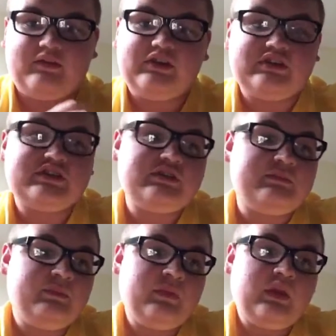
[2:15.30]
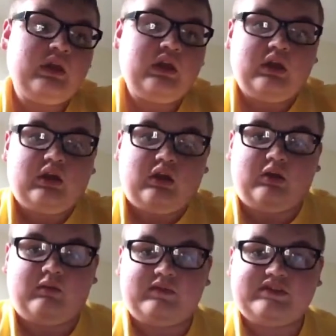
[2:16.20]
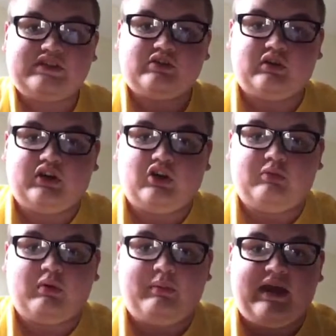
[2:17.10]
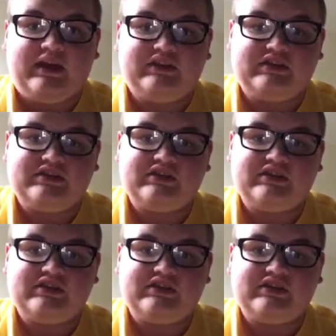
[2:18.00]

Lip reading: you. This is only a couple of pages.